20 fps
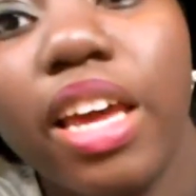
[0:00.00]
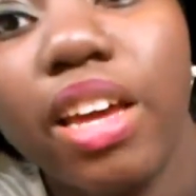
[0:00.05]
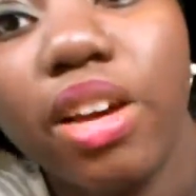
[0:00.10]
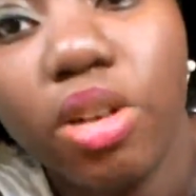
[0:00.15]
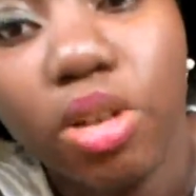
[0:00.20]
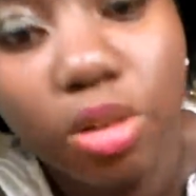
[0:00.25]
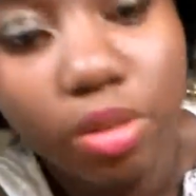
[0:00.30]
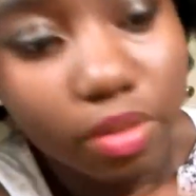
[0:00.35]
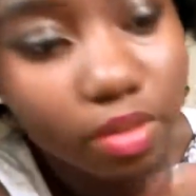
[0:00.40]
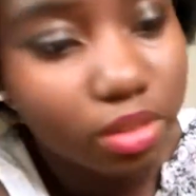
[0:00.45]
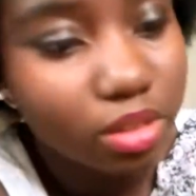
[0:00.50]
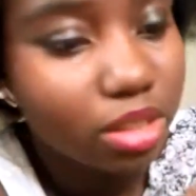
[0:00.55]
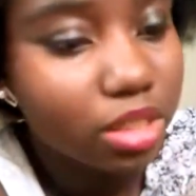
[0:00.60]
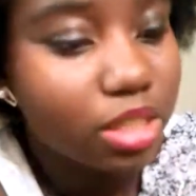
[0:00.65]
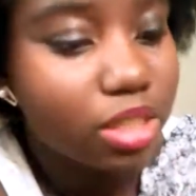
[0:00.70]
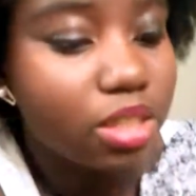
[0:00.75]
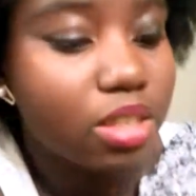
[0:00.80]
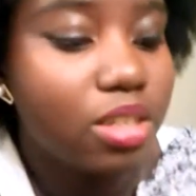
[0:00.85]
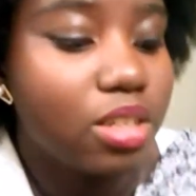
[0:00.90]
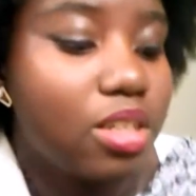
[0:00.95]

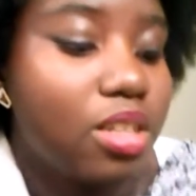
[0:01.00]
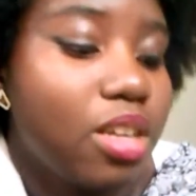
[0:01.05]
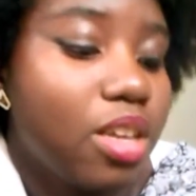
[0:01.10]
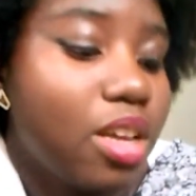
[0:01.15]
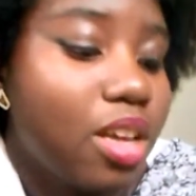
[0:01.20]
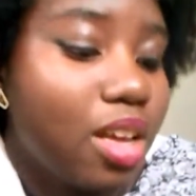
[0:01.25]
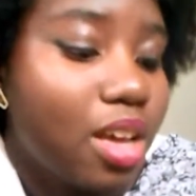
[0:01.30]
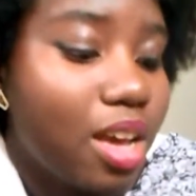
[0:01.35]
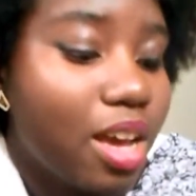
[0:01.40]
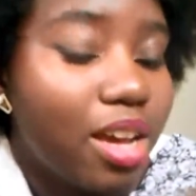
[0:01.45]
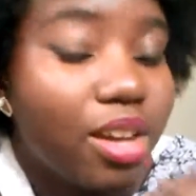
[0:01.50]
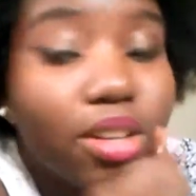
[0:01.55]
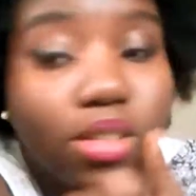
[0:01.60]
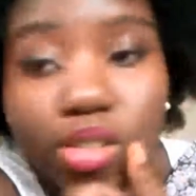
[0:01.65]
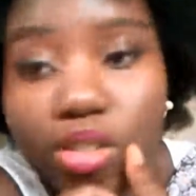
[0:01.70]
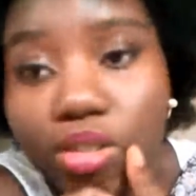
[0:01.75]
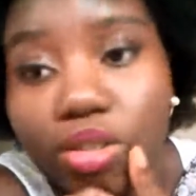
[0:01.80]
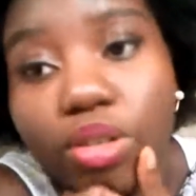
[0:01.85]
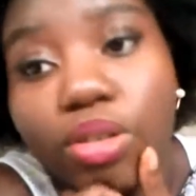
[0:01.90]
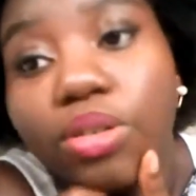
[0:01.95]
Hopefully, I don't
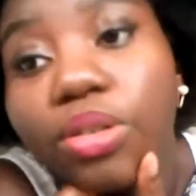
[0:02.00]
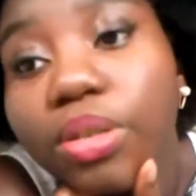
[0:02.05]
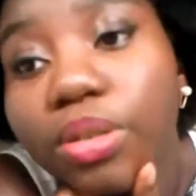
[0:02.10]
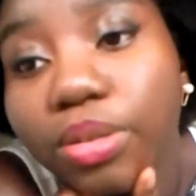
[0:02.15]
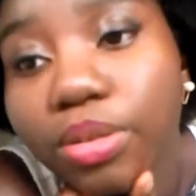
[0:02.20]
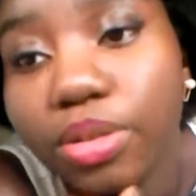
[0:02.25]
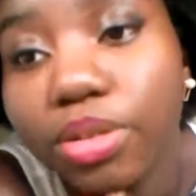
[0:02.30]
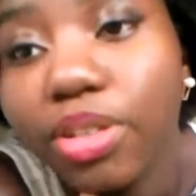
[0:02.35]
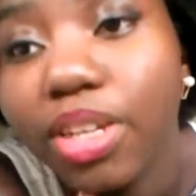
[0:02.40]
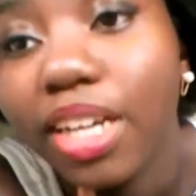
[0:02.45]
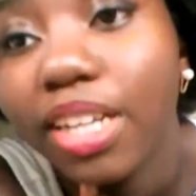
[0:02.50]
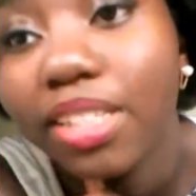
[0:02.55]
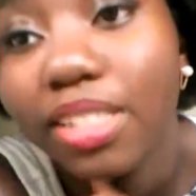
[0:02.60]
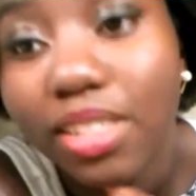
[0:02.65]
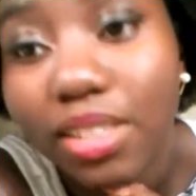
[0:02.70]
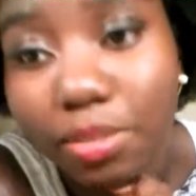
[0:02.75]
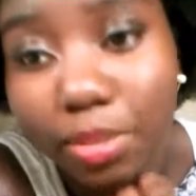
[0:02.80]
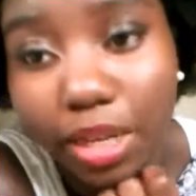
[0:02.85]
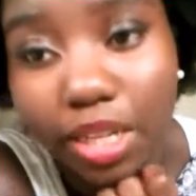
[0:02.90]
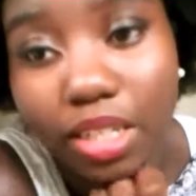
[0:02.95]
know, you got
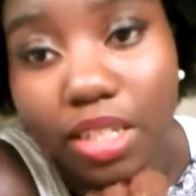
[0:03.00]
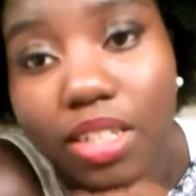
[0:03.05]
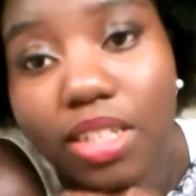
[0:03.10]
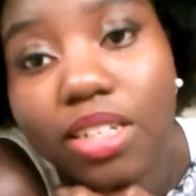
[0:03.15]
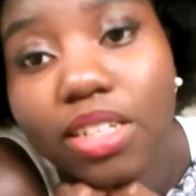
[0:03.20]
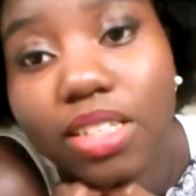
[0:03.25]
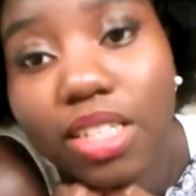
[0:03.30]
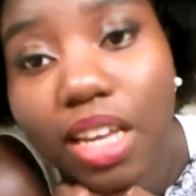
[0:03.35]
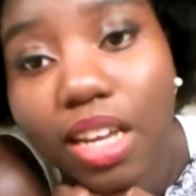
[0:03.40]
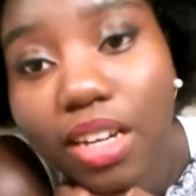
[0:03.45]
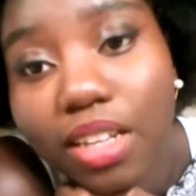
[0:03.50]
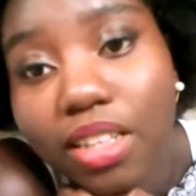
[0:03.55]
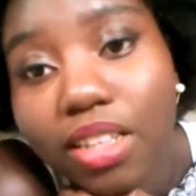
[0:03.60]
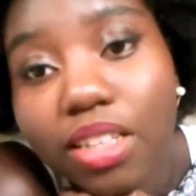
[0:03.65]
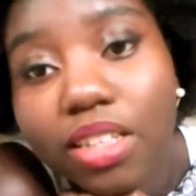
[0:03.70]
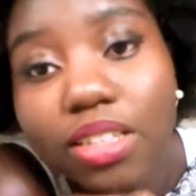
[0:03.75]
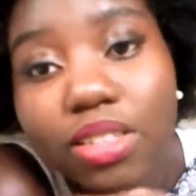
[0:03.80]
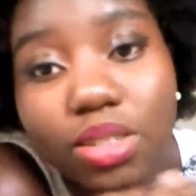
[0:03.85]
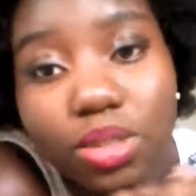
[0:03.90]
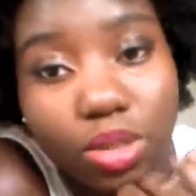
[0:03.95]
some ideas out of
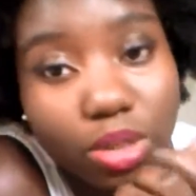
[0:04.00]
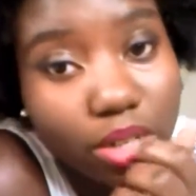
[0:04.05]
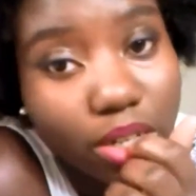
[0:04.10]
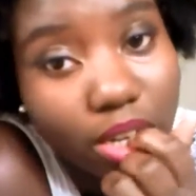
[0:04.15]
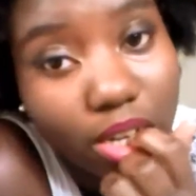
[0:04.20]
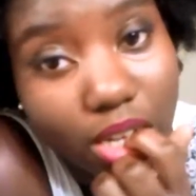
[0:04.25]
this, or